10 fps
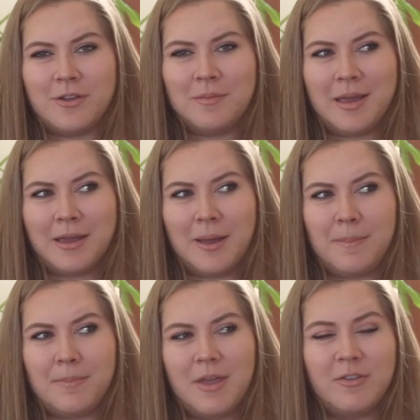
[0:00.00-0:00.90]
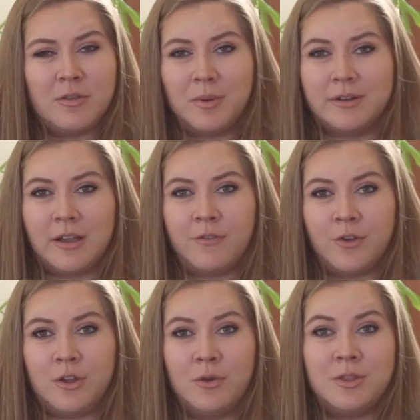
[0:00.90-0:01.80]
your makeup. If it's worked out
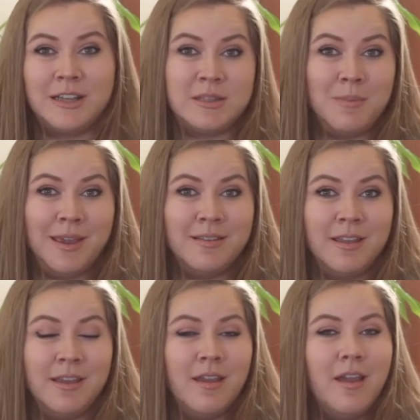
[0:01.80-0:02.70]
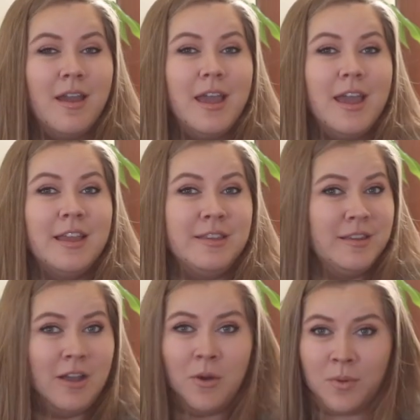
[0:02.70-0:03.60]
for you, that's amazing. It
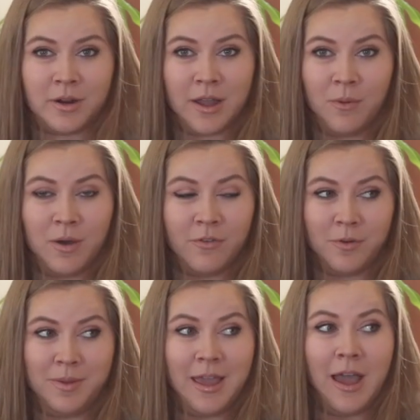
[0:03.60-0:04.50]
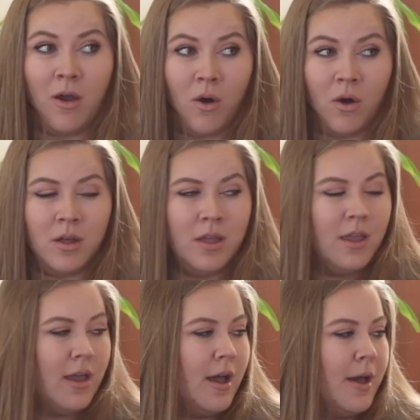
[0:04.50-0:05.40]
did not work out well for me at all.
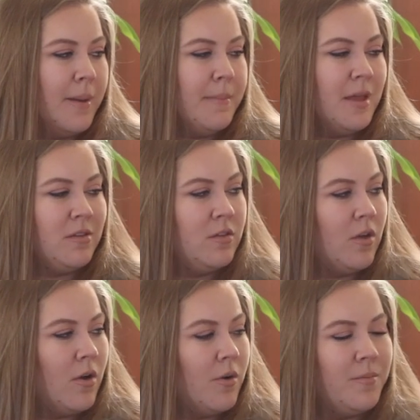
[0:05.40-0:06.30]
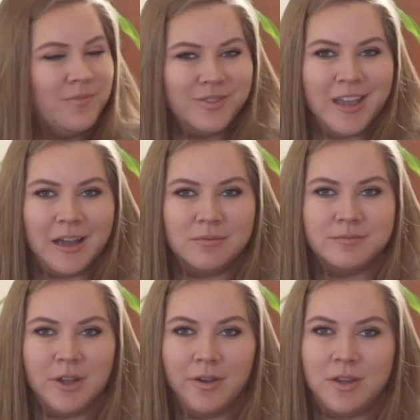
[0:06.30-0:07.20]
Um, and so yeah,
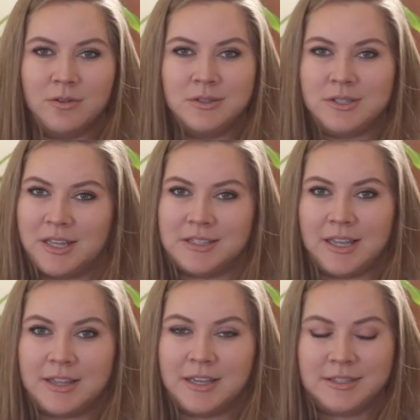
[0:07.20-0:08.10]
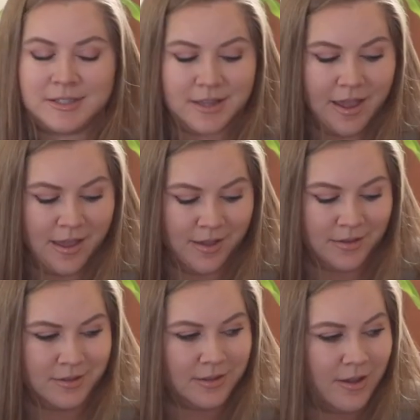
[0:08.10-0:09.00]
now I use things like this,
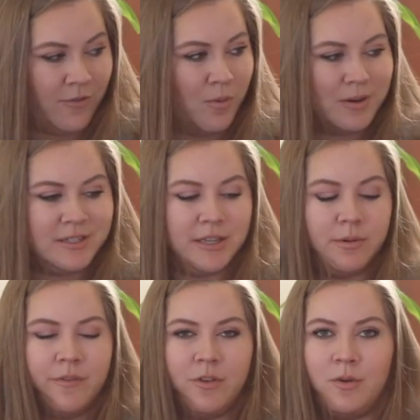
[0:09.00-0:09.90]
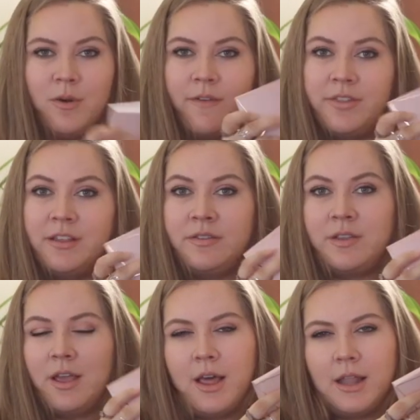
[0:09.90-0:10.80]
and if you want to see a review of
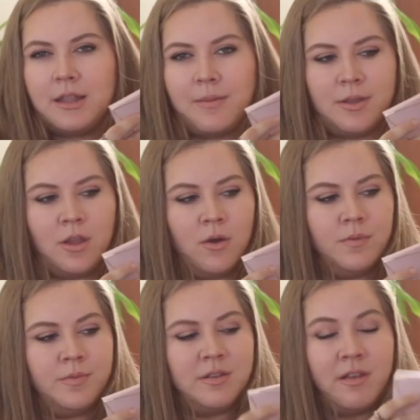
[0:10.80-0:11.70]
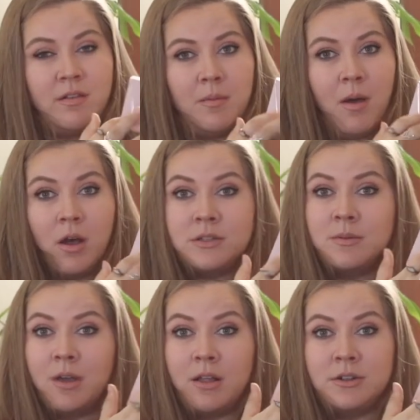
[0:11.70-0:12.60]
this, let me know. This has some
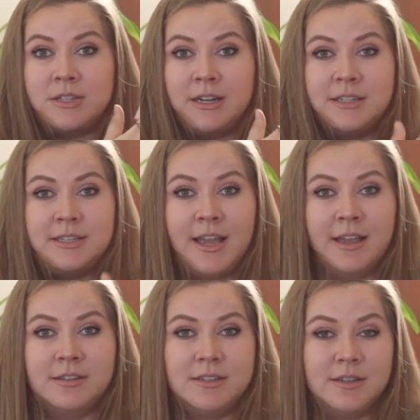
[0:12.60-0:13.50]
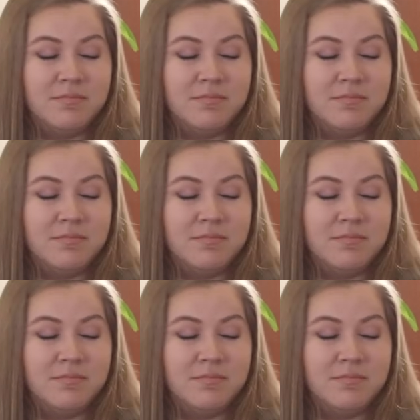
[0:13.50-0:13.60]
awesome colors in it, and